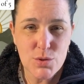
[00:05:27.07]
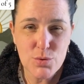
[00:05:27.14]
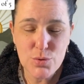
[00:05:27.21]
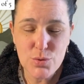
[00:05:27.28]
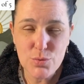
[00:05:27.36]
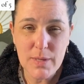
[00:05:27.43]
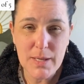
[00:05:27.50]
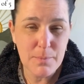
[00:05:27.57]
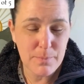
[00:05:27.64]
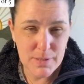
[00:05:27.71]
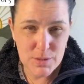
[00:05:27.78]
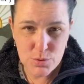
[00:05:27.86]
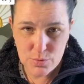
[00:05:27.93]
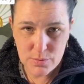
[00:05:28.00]
to
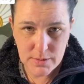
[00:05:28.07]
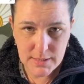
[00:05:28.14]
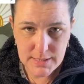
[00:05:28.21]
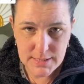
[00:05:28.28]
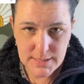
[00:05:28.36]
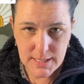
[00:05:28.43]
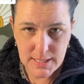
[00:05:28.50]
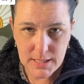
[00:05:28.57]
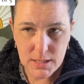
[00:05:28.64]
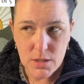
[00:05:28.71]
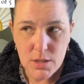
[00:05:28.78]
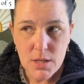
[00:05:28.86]
habitually take.